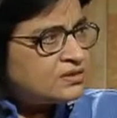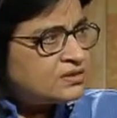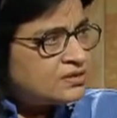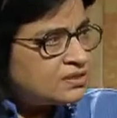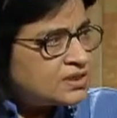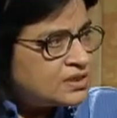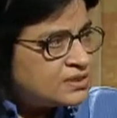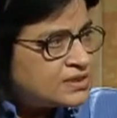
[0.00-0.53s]
the
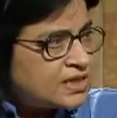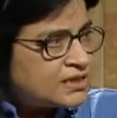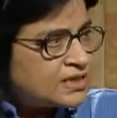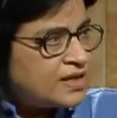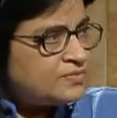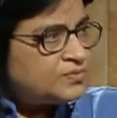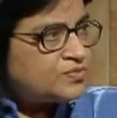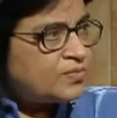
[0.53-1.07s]
things that
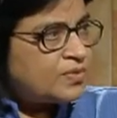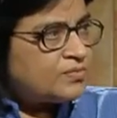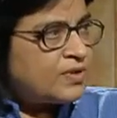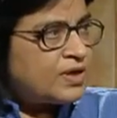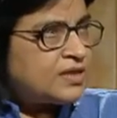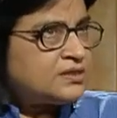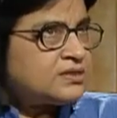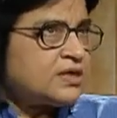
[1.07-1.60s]
came to my
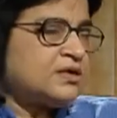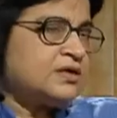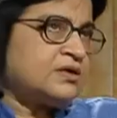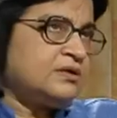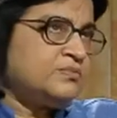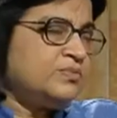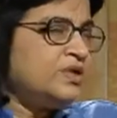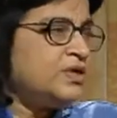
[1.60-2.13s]
mind,
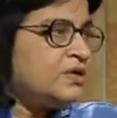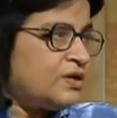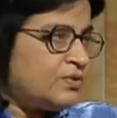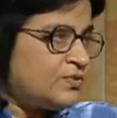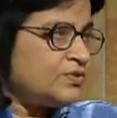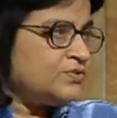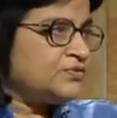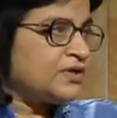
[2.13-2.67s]
Meera,
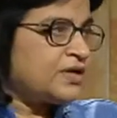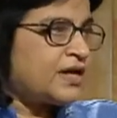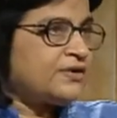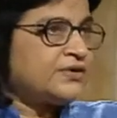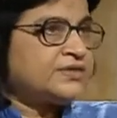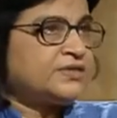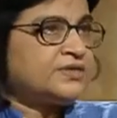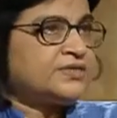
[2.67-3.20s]
one of the
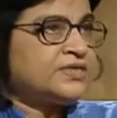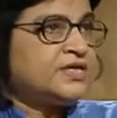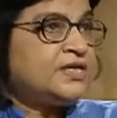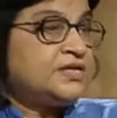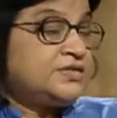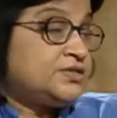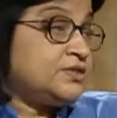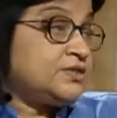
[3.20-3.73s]
characters, she's